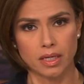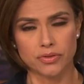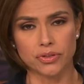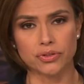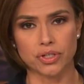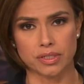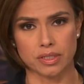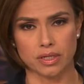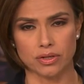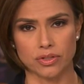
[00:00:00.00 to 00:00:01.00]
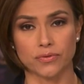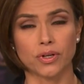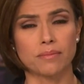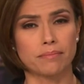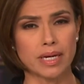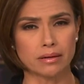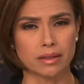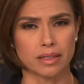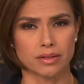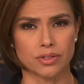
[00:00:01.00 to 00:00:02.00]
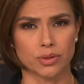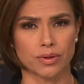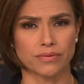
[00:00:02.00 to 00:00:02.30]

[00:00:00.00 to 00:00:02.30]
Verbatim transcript: search continues for Americans who